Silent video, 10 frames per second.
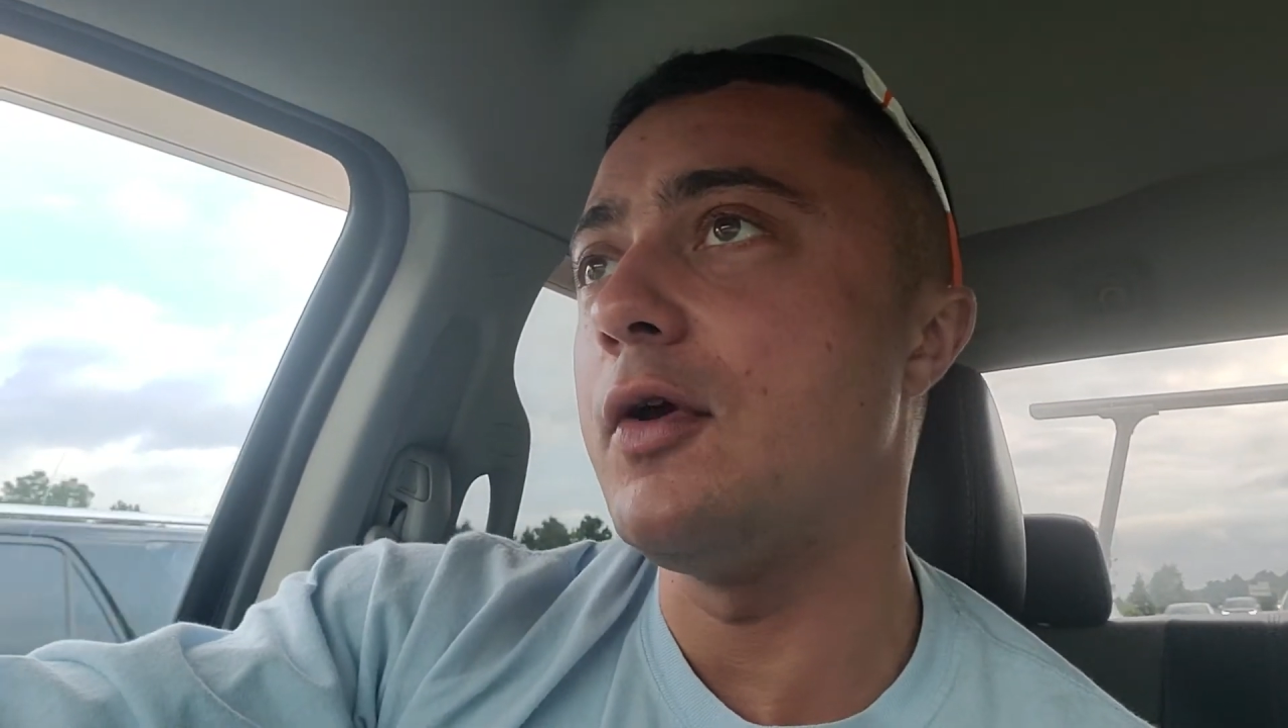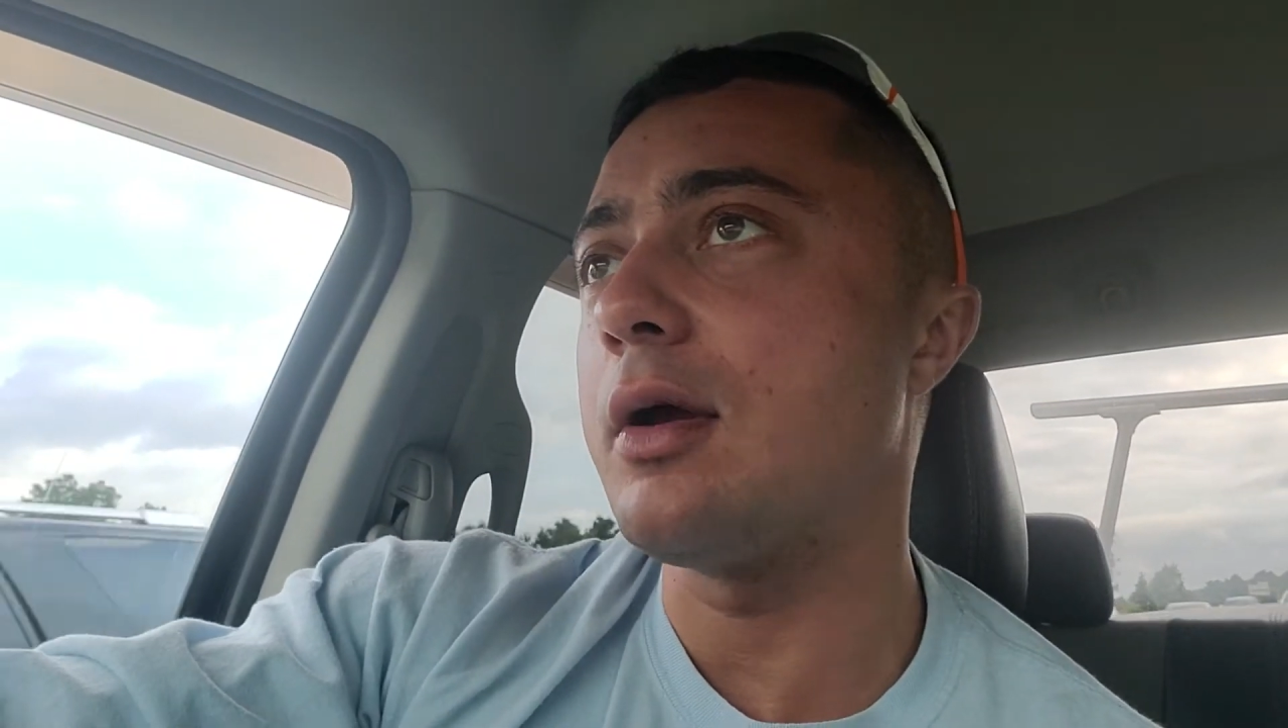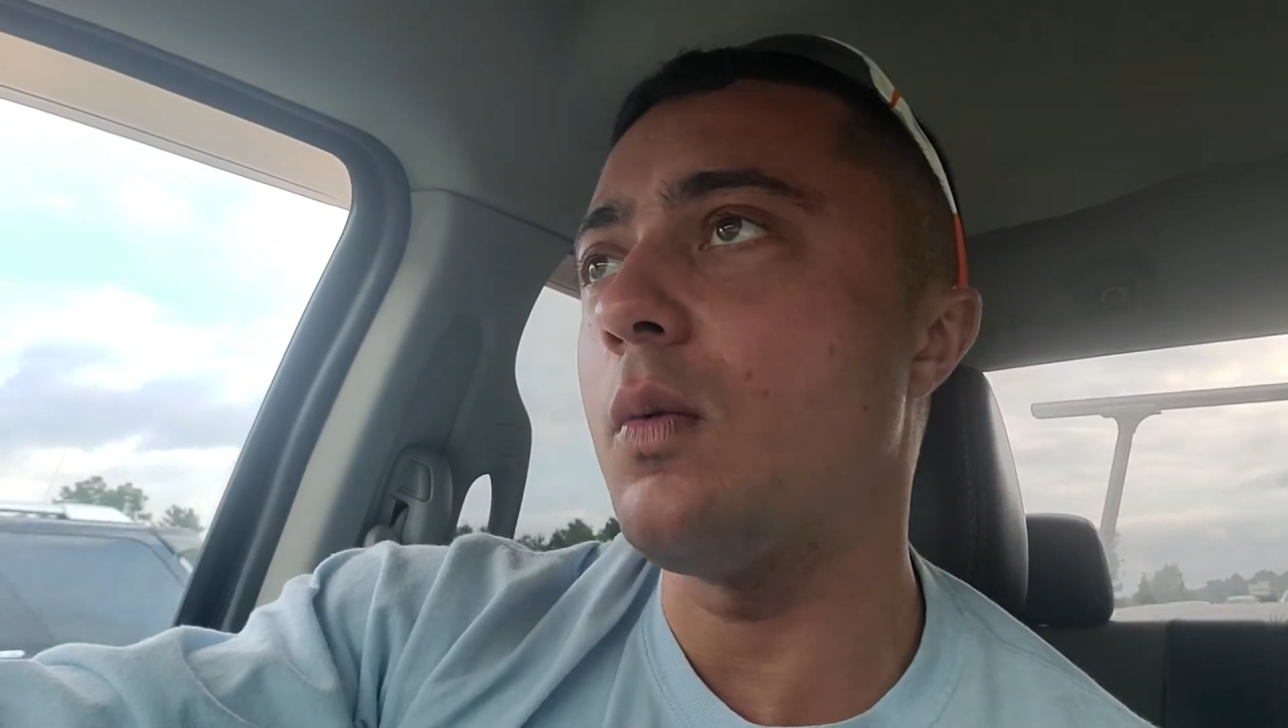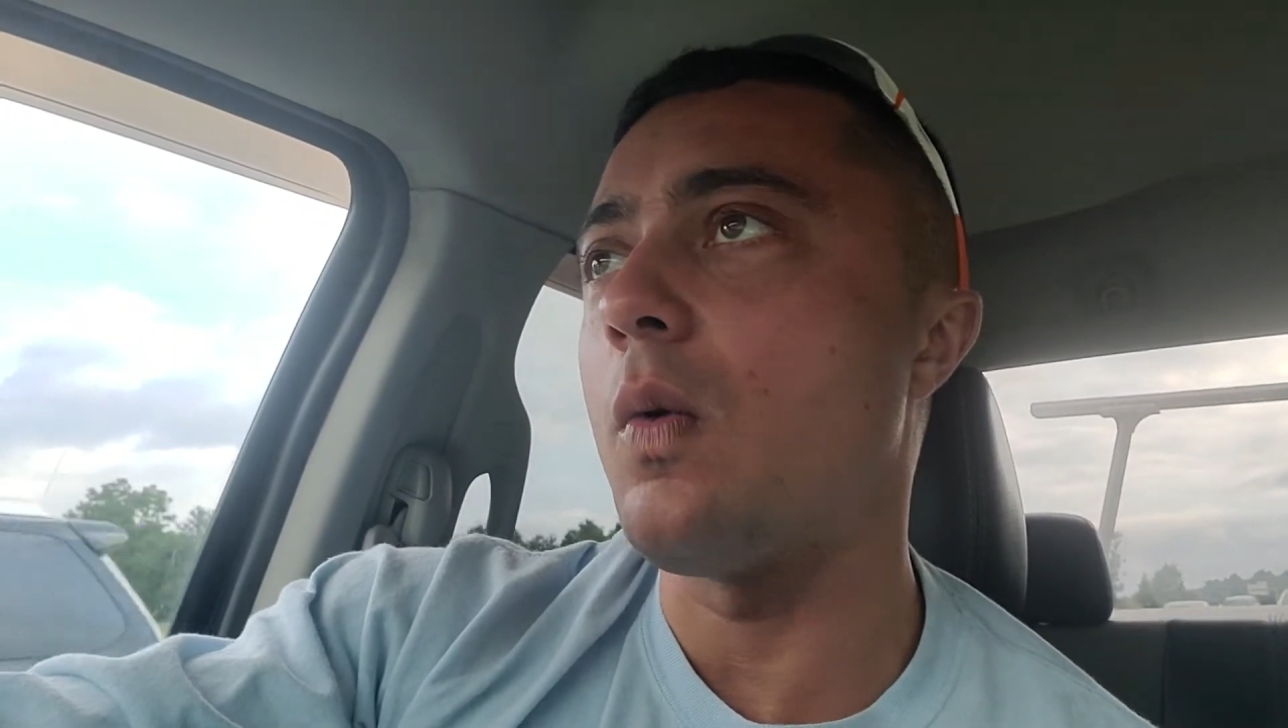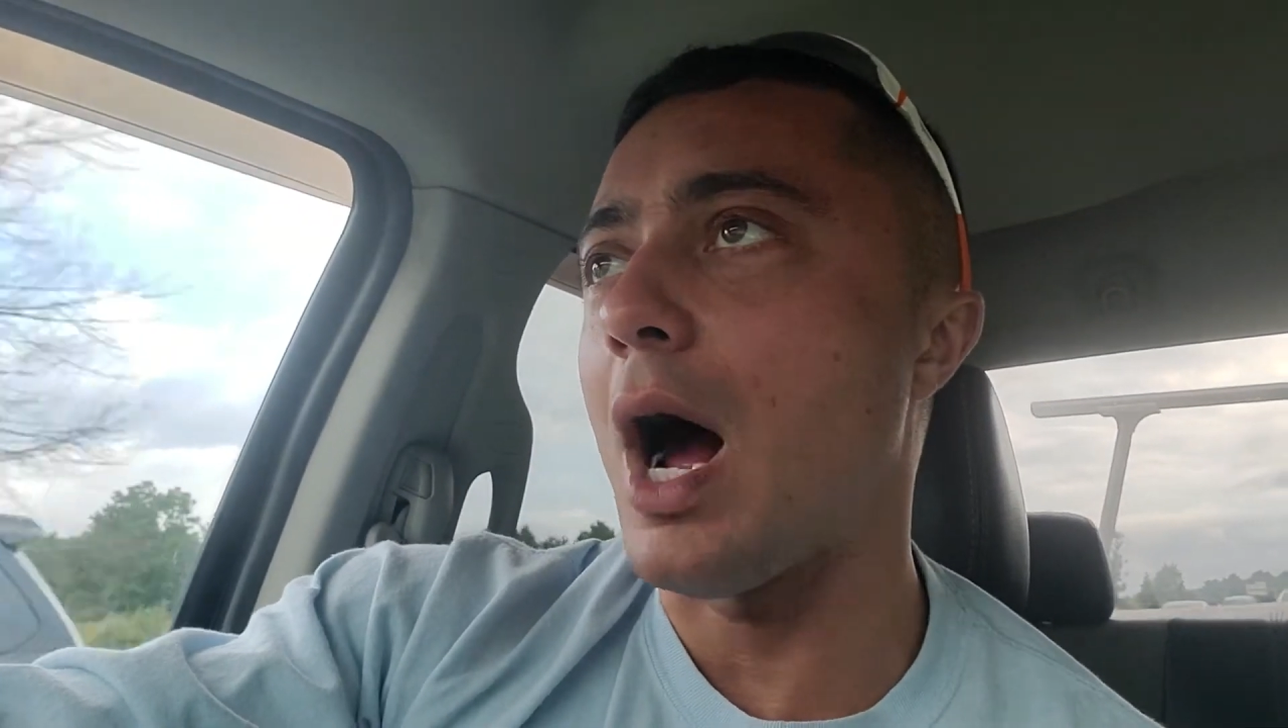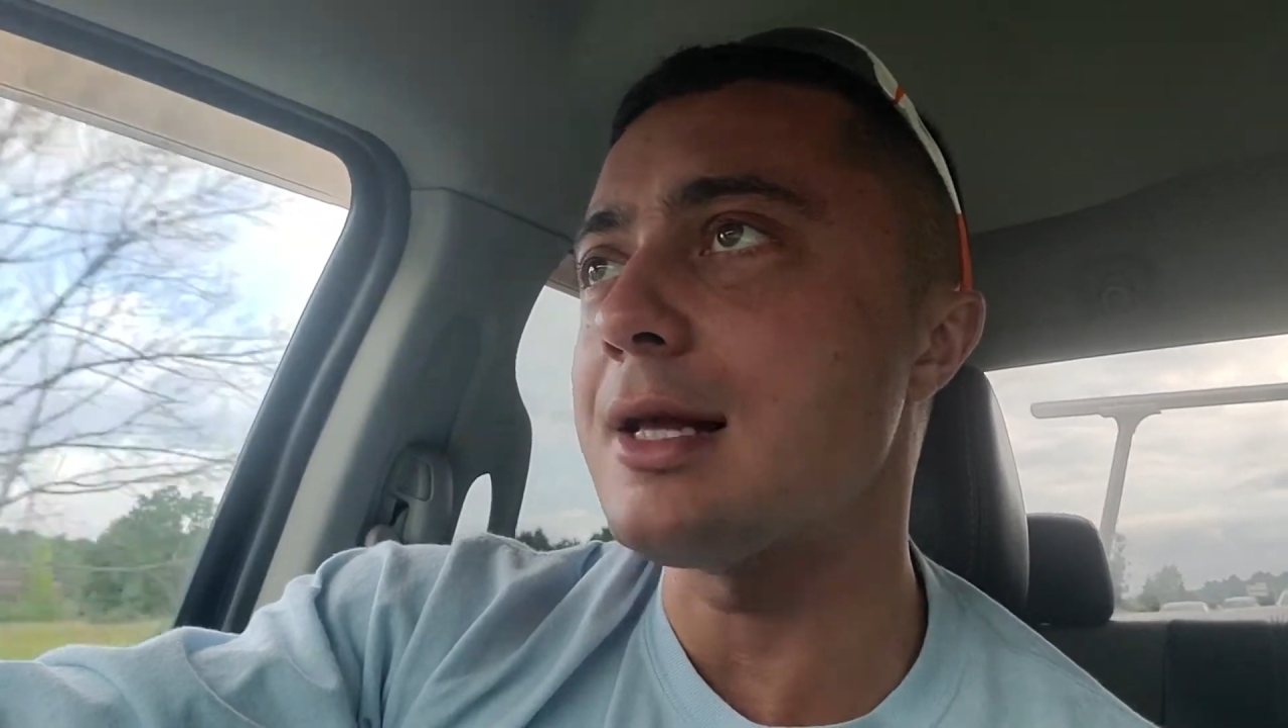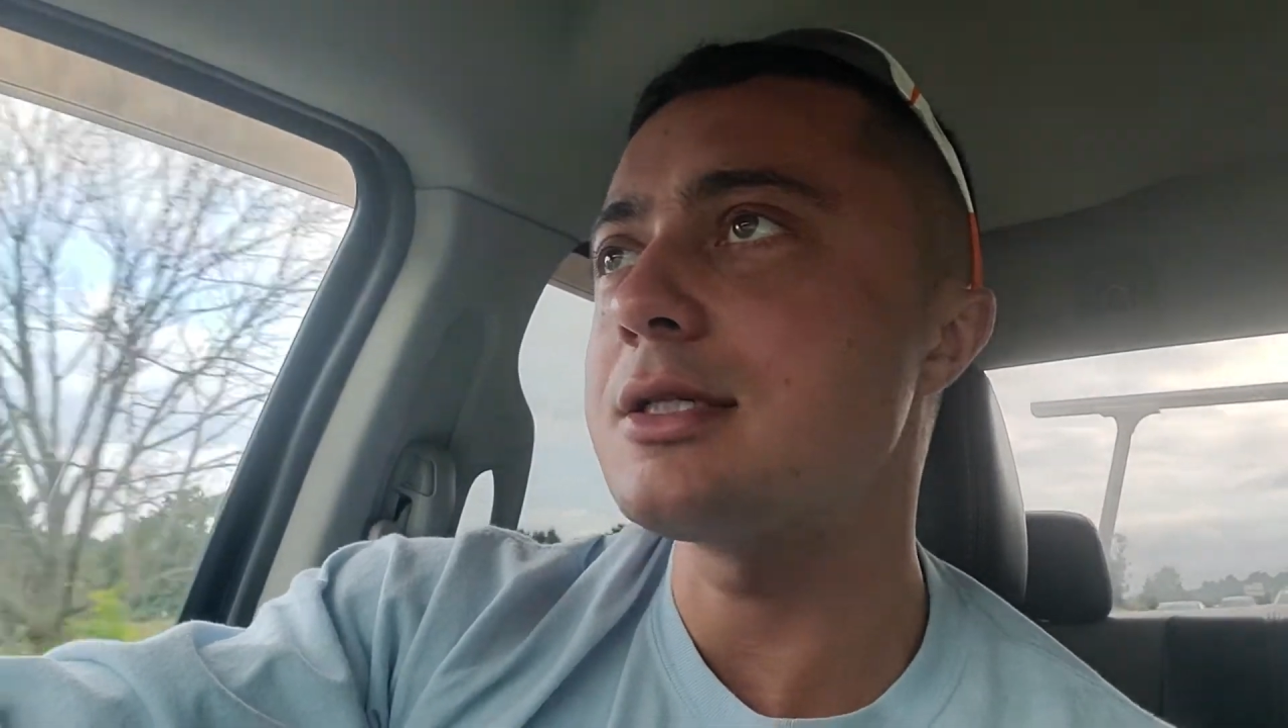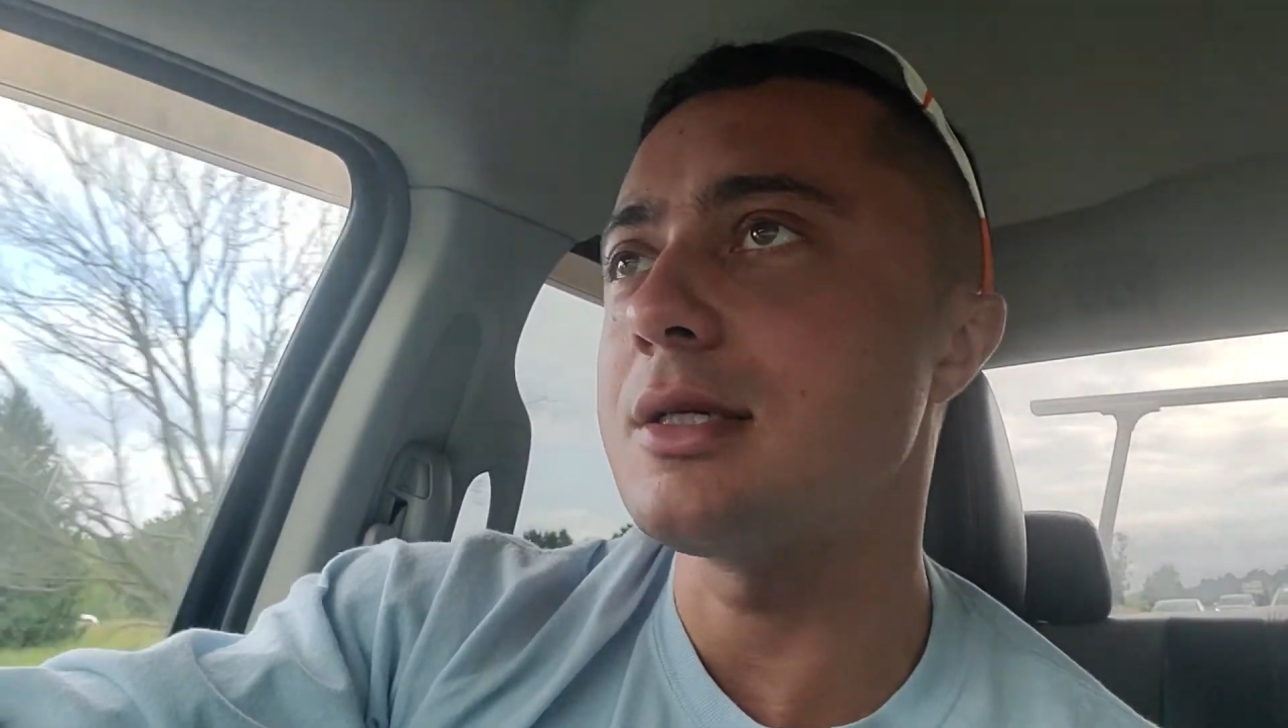you can watch